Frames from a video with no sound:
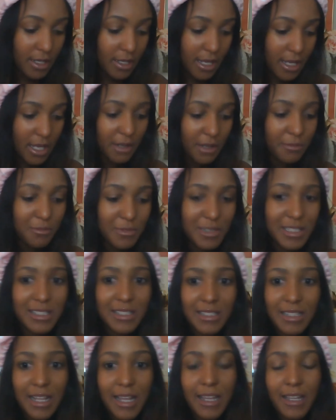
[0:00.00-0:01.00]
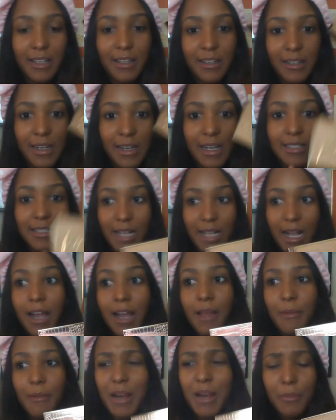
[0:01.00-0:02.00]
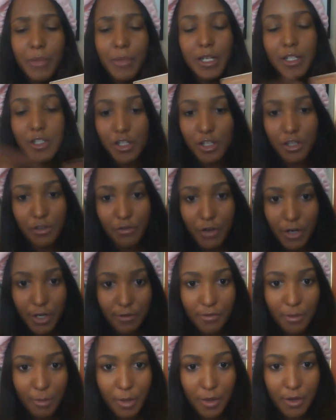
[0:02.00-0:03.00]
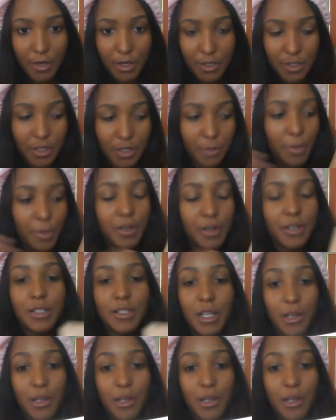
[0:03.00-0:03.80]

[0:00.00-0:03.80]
it was like a time, and I'm pretty sure you've heard from other YouTubers,